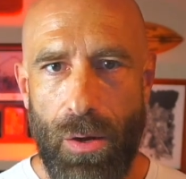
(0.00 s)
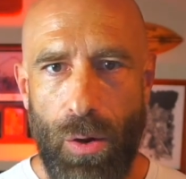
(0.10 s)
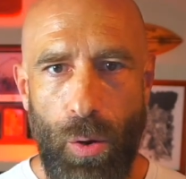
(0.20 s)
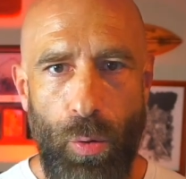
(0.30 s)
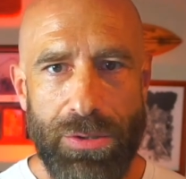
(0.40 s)

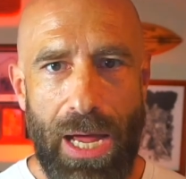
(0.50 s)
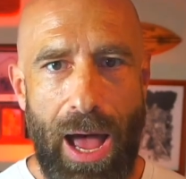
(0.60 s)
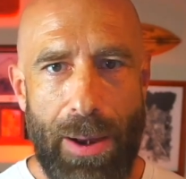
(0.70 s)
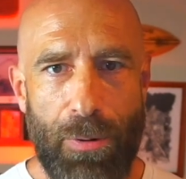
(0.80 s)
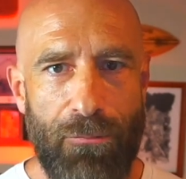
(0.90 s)
Who is a
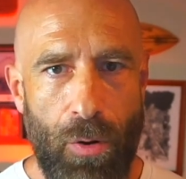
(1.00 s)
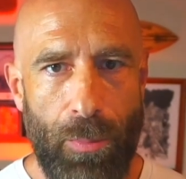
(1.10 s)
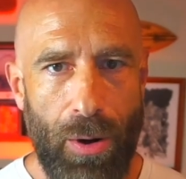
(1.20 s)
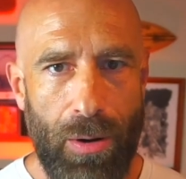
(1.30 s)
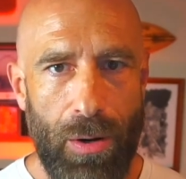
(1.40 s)
high
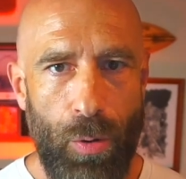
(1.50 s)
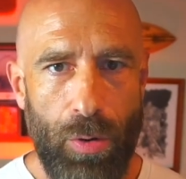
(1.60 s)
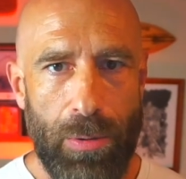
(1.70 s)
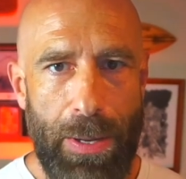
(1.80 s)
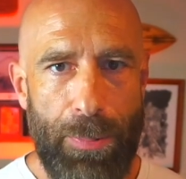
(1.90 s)
performer? Who
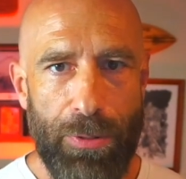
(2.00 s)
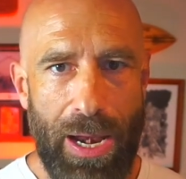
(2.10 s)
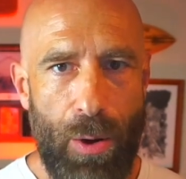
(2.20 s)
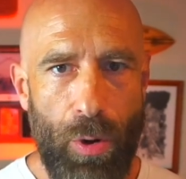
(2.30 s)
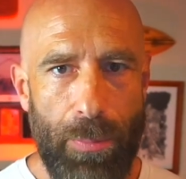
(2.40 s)
are the people that
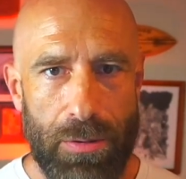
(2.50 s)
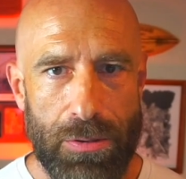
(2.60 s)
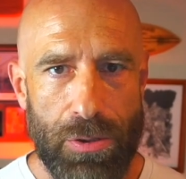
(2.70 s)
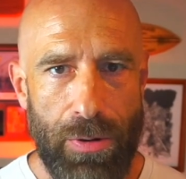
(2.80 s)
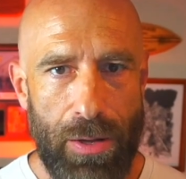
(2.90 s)
I want to be
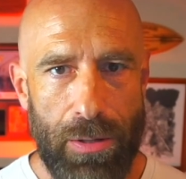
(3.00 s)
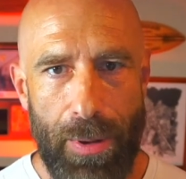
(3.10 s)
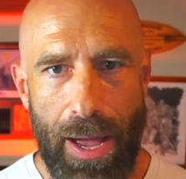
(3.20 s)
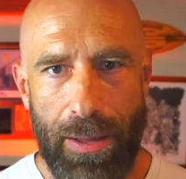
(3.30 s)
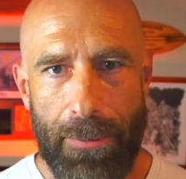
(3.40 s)
surrounded
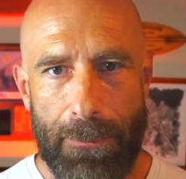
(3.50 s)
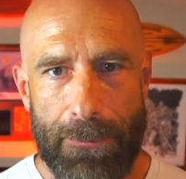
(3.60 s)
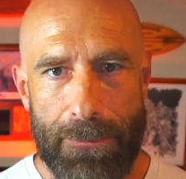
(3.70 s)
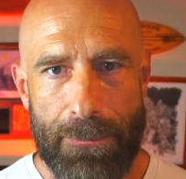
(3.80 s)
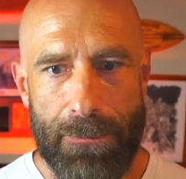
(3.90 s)
by?
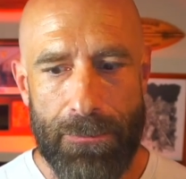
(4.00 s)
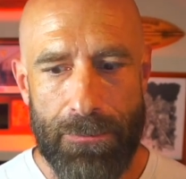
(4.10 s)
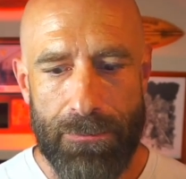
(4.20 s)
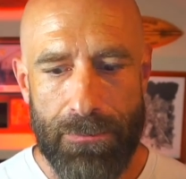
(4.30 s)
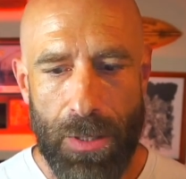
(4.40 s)

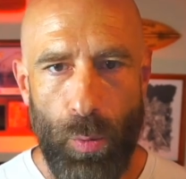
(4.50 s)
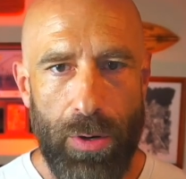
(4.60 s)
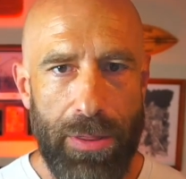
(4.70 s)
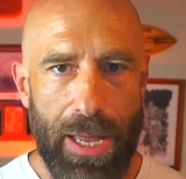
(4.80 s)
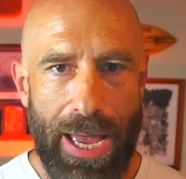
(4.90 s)

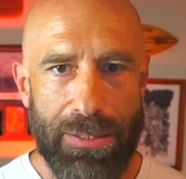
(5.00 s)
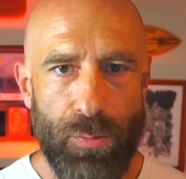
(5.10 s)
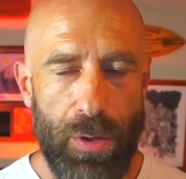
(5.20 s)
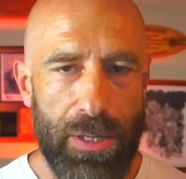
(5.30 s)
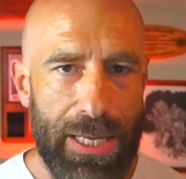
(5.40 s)
One of
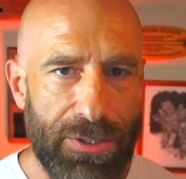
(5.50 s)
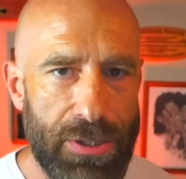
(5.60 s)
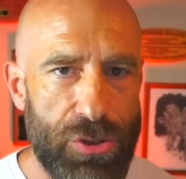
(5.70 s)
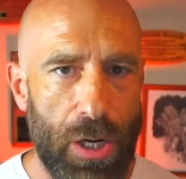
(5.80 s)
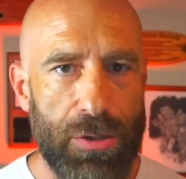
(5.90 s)
the guest
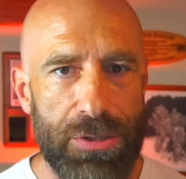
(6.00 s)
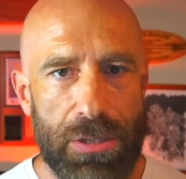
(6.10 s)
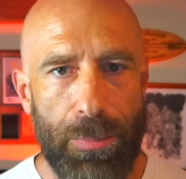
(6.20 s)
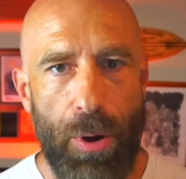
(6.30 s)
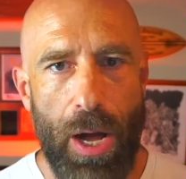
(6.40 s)
instructors
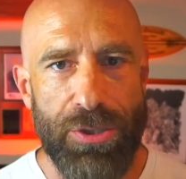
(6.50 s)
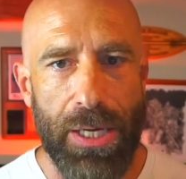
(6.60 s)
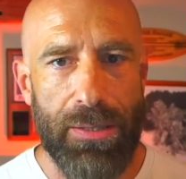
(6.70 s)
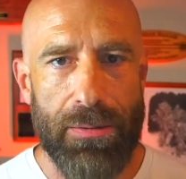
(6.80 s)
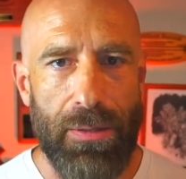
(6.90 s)
at the
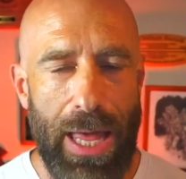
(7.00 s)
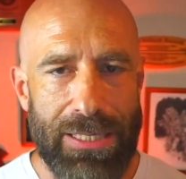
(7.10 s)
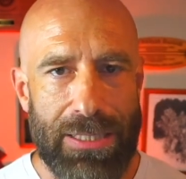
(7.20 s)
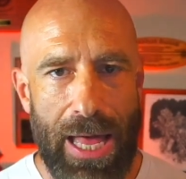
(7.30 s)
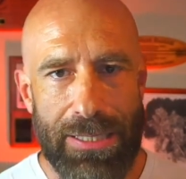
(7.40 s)
project
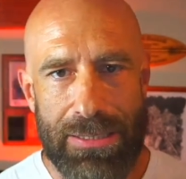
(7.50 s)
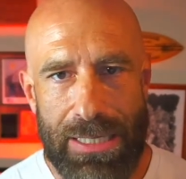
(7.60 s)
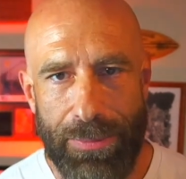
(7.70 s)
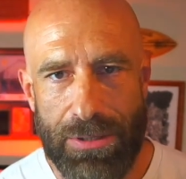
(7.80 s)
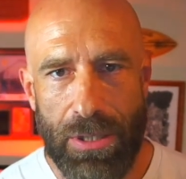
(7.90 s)
last class, his
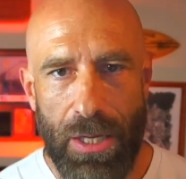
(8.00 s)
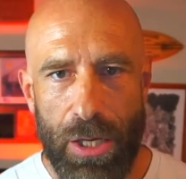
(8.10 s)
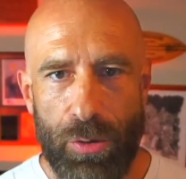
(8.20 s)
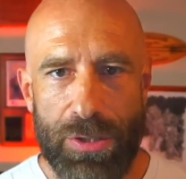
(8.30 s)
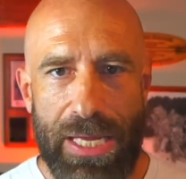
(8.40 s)
name is
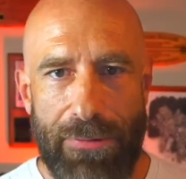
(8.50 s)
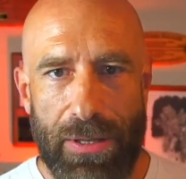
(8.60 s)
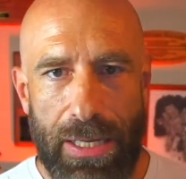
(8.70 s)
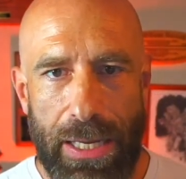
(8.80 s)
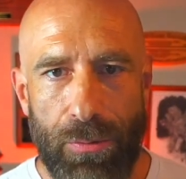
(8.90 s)
Chris
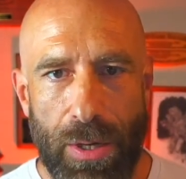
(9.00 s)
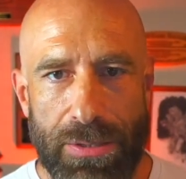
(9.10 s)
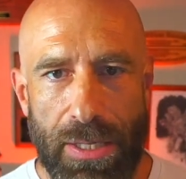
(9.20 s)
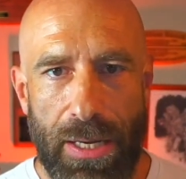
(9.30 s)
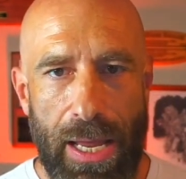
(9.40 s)
Cavallini. He
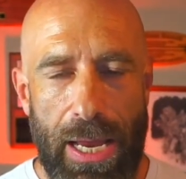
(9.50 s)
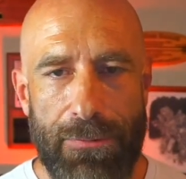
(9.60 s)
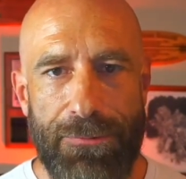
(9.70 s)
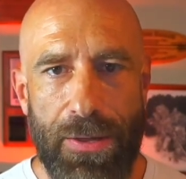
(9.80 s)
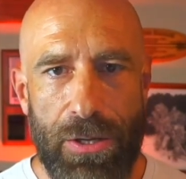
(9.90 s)
runs an
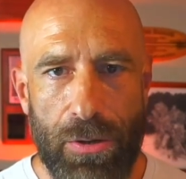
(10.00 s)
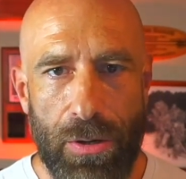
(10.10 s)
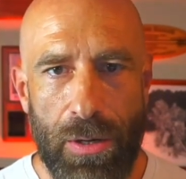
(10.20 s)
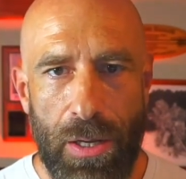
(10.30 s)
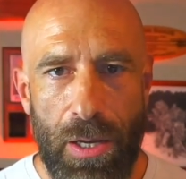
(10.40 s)

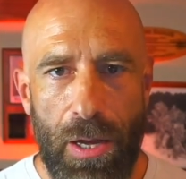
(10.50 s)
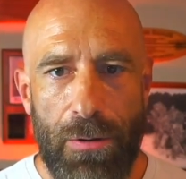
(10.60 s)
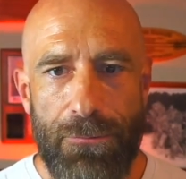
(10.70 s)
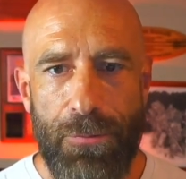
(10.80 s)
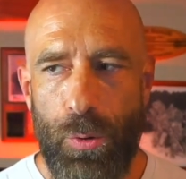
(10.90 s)
8-figure
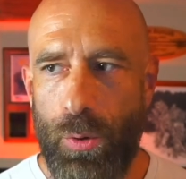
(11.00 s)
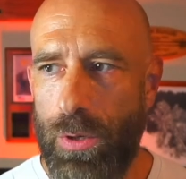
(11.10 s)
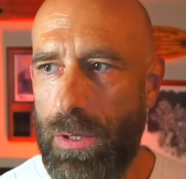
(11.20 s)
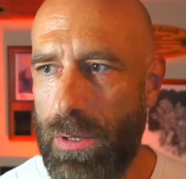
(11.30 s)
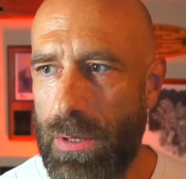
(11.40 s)

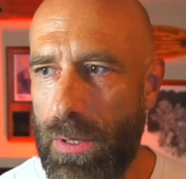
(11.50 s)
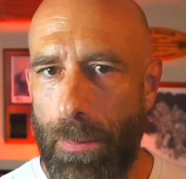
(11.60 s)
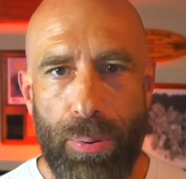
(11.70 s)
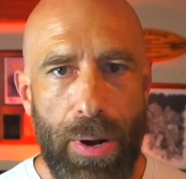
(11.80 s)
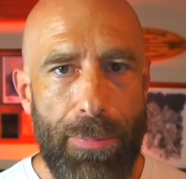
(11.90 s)
food
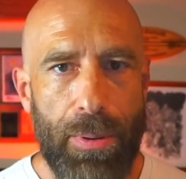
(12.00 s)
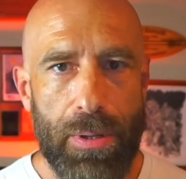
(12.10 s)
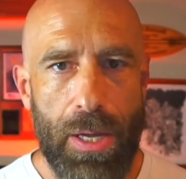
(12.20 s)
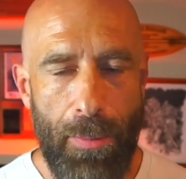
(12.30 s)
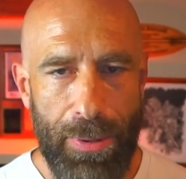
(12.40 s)
prep
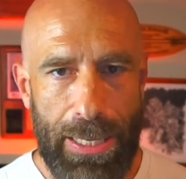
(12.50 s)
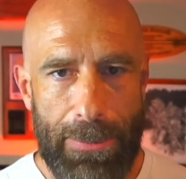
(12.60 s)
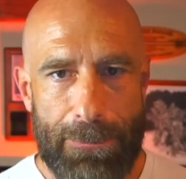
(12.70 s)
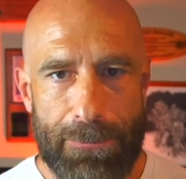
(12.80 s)
company.